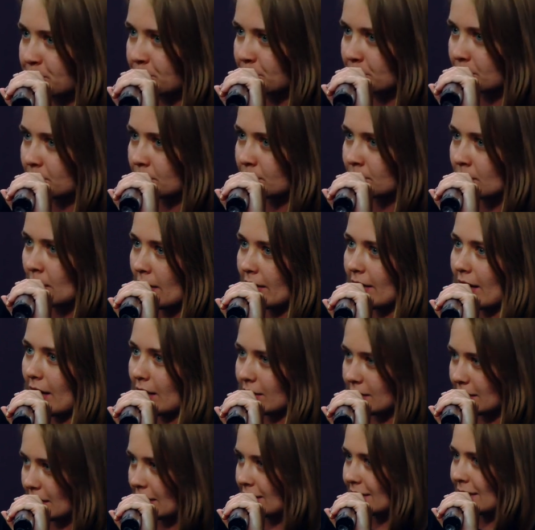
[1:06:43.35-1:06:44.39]
So this
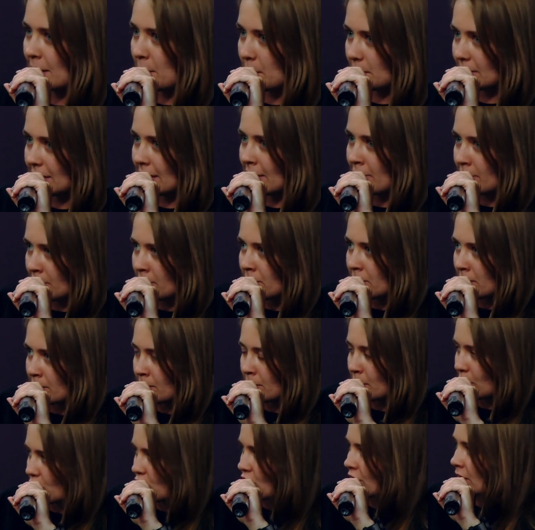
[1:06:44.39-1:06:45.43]
is the big
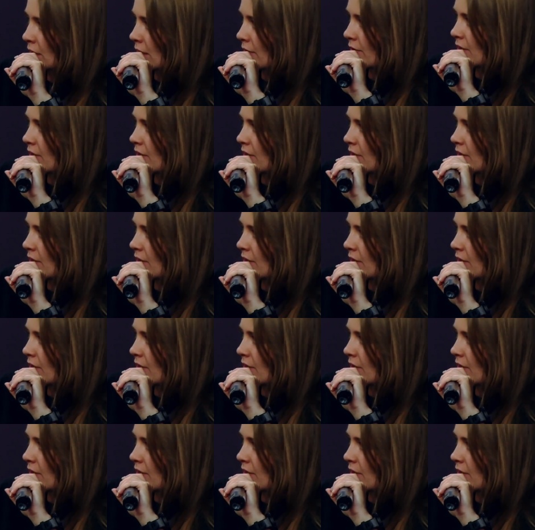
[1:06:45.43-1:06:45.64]
war